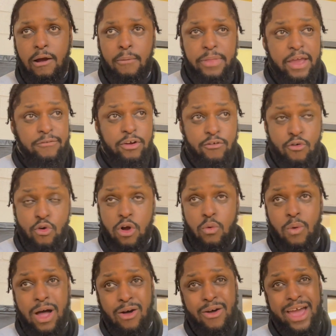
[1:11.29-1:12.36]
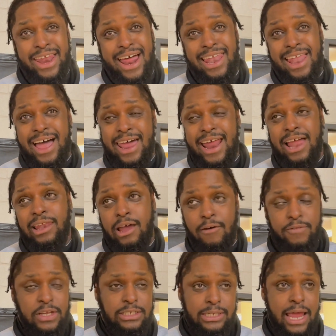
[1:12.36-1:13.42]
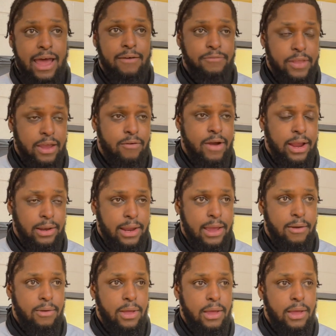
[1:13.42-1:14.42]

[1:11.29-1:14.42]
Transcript: They're recruiting well, and I love the staff there right now.